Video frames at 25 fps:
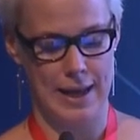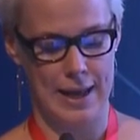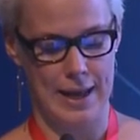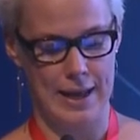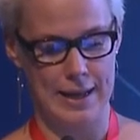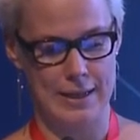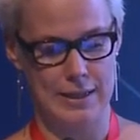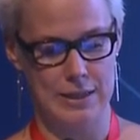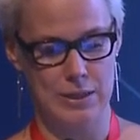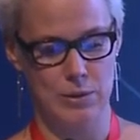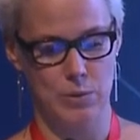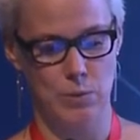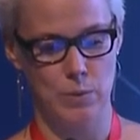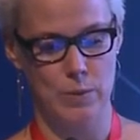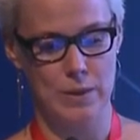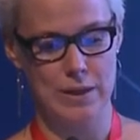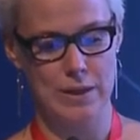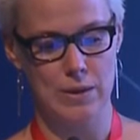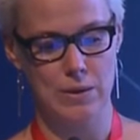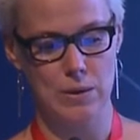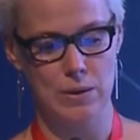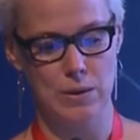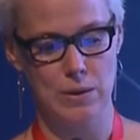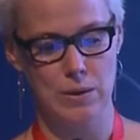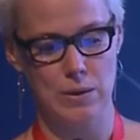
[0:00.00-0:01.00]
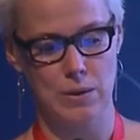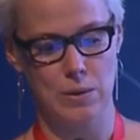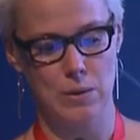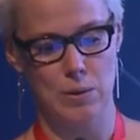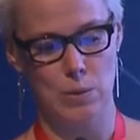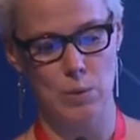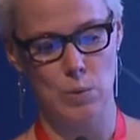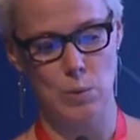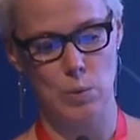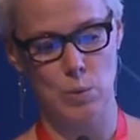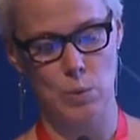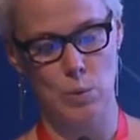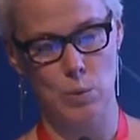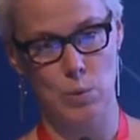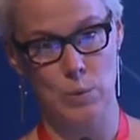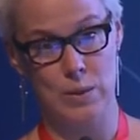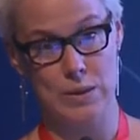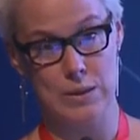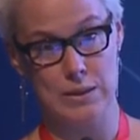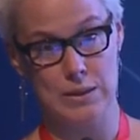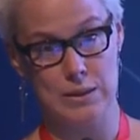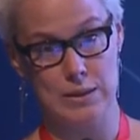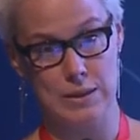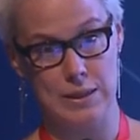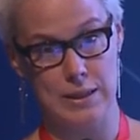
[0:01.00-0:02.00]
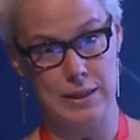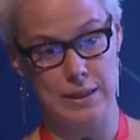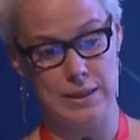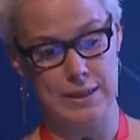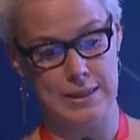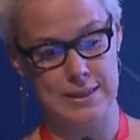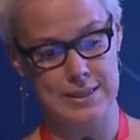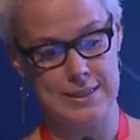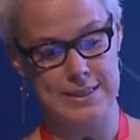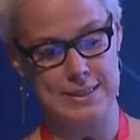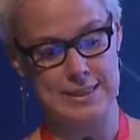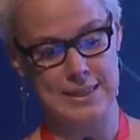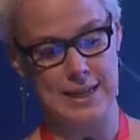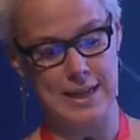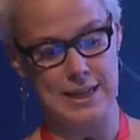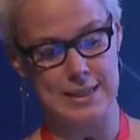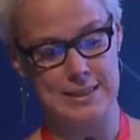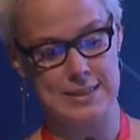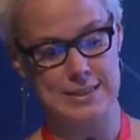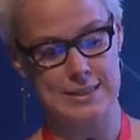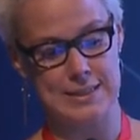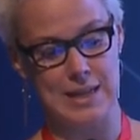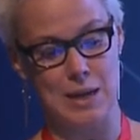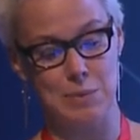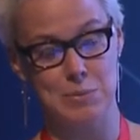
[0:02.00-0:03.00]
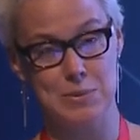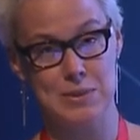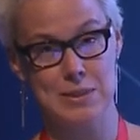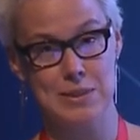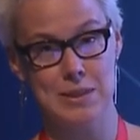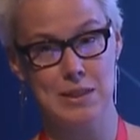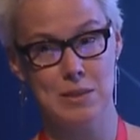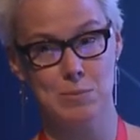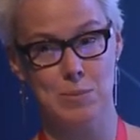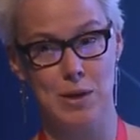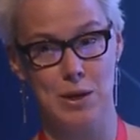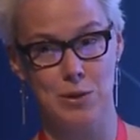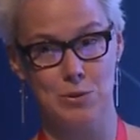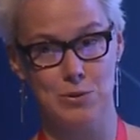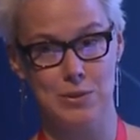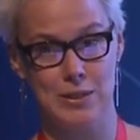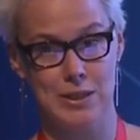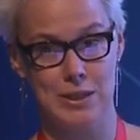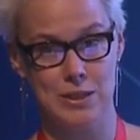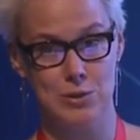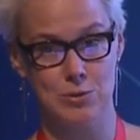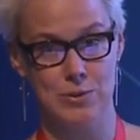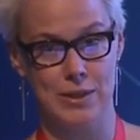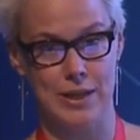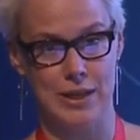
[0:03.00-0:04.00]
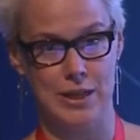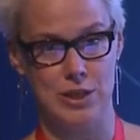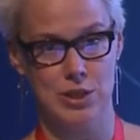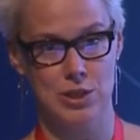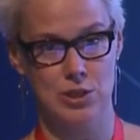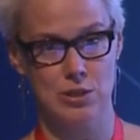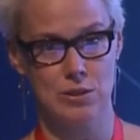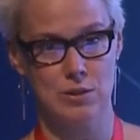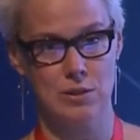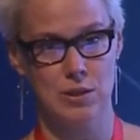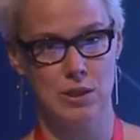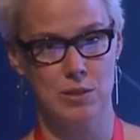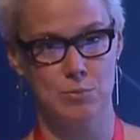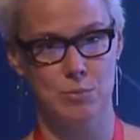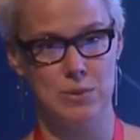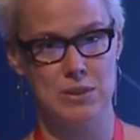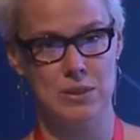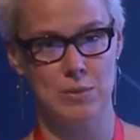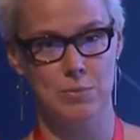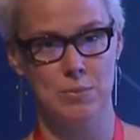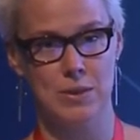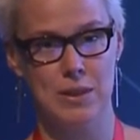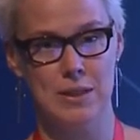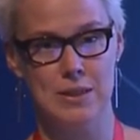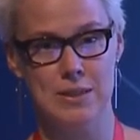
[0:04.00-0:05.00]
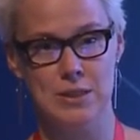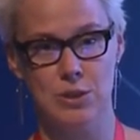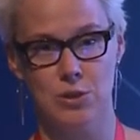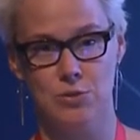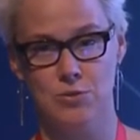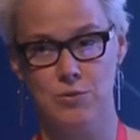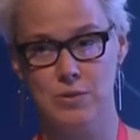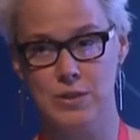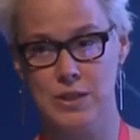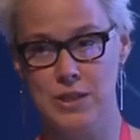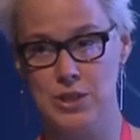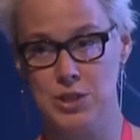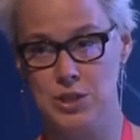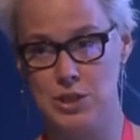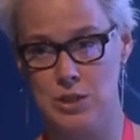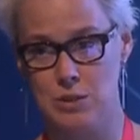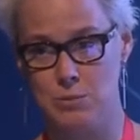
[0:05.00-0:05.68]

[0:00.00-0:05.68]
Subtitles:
And we will discuss something about education and possibility of digital